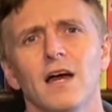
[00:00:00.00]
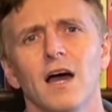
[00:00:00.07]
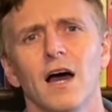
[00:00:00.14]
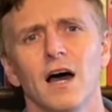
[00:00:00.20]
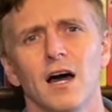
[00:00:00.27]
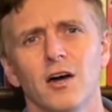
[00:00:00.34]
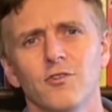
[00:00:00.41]

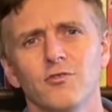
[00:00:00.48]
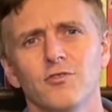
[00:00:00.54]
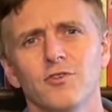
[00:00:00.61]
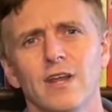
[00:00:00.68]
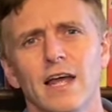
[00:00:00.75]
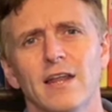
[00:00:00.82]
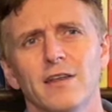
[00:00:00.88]

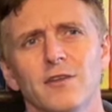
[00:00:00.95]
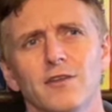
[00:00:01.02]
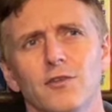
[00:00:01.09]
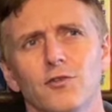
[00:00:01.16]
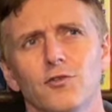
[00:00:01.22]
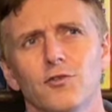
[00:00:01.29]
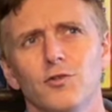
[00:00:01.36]

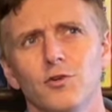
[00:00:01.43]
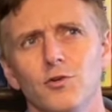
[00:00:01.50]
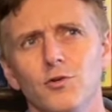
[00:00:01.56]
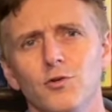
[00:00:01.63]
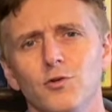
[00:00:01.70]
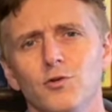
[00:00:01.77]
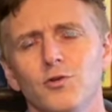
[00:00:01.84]

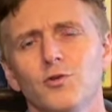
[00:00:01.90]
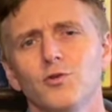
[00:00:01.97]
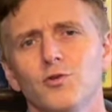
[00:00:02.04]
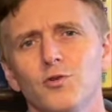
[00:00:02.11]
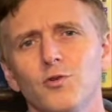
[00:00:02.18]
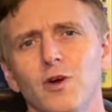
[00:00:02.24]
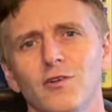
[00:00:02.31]
102 to
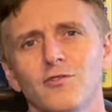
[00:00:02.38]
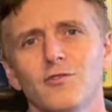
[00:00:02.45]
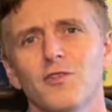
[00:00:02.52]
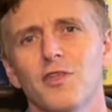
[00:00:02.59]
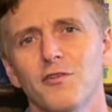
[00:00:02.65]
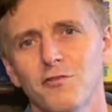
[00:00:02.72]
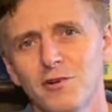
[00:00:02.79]

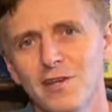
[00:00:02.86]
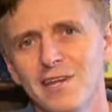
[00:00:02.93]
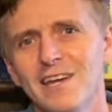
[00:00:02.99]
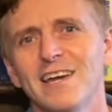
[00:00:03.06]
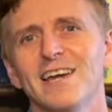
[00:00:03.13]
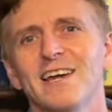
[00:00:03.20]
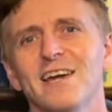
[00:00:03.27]
203,
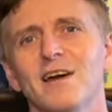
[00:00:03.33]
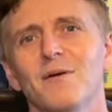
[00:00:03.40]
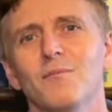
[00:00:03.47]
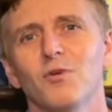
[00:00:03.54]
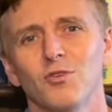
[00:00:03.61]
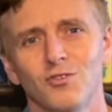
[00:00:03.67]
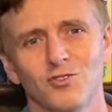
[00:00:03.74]

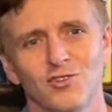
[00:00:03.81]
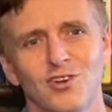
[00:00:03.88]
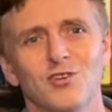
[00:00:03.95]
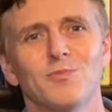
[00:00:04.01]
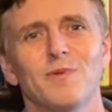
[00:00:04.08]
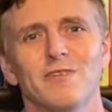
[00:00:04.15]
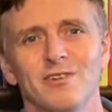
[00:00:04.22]
Modern
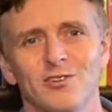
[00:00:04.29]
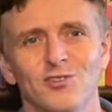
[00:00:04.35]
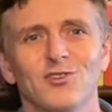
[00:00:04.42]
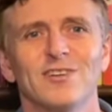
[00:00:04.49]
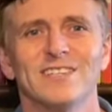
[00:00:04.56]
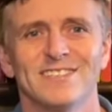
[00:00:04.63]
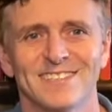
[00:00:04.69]
Shakespearean
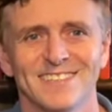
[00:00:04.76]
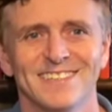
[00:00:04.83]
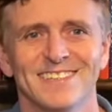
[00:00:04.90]
Sonnet.